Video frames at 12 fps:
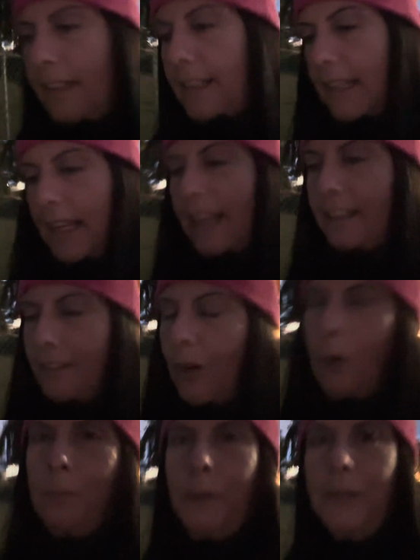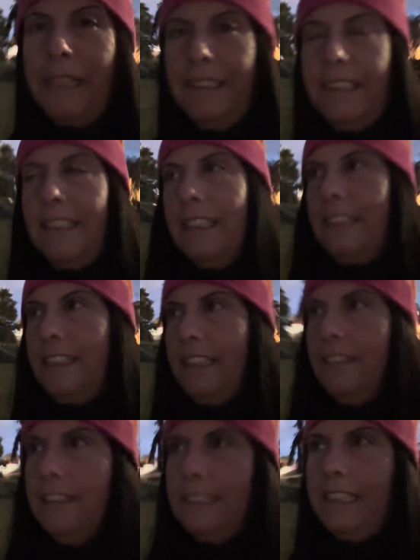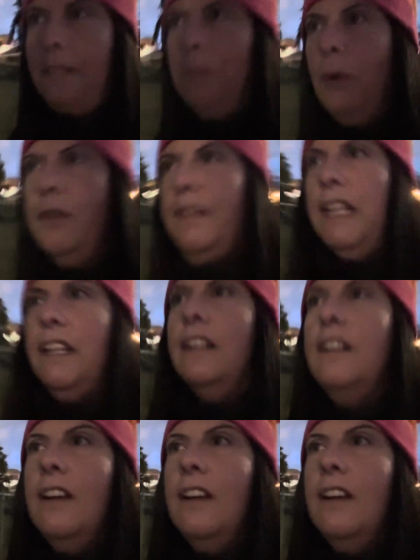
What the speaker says: And hope you get to continue to stay motivated